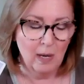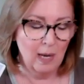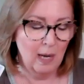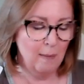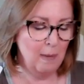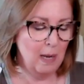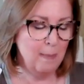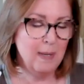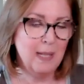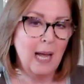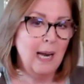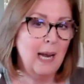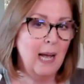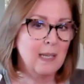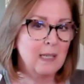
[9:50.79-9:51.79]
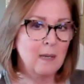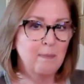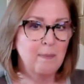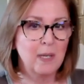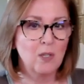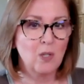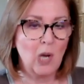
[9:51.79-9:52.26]
And maybe that
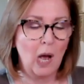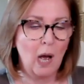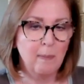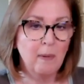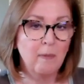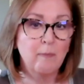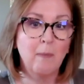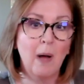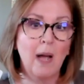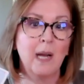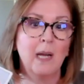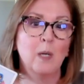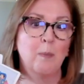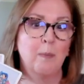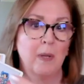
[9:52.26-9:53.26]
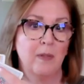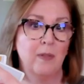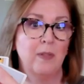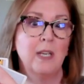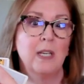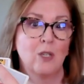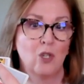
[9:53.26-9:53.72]
hasn't been top of mind,
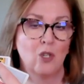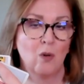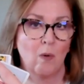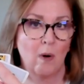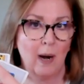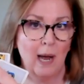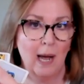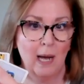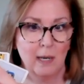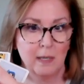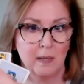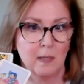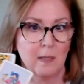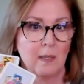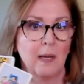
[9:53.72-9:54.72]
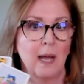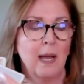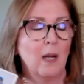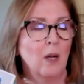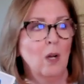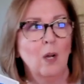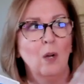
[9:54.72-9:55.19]
but this sure has. It's
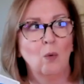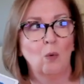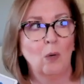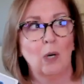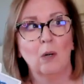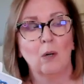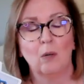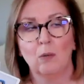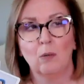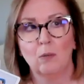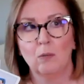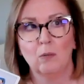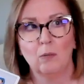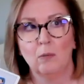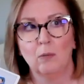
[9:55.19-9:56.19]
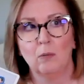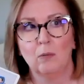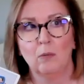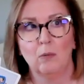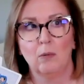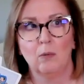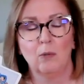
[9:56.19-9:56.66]
like, well,
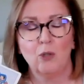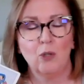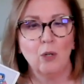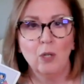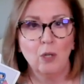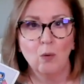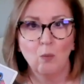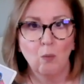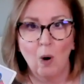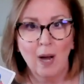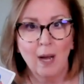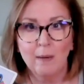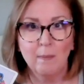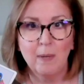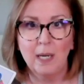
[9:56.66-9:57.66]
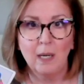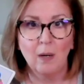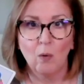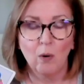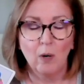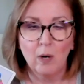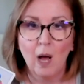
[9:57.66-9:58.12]
do you want me
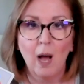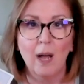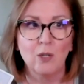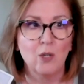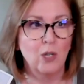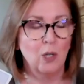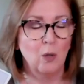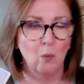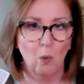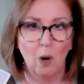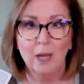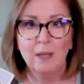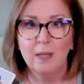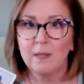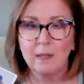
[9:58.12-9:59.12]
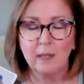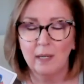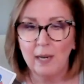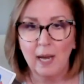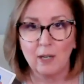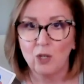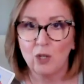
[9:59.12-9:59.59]
or not? Do you want this
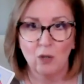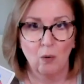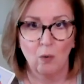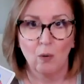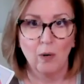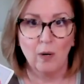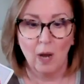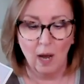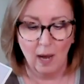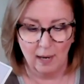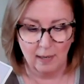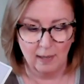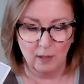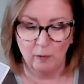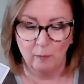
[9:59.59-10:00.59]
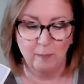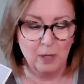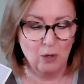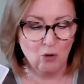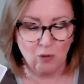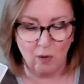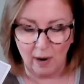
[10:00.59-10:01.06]
connection or not? And you've
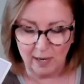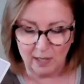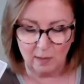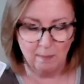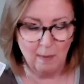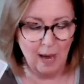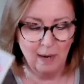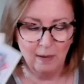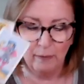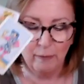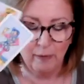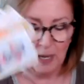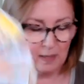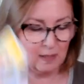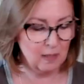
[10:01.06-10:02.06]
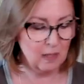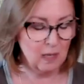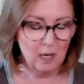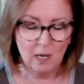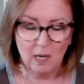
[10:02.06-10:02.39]
been trying to manifest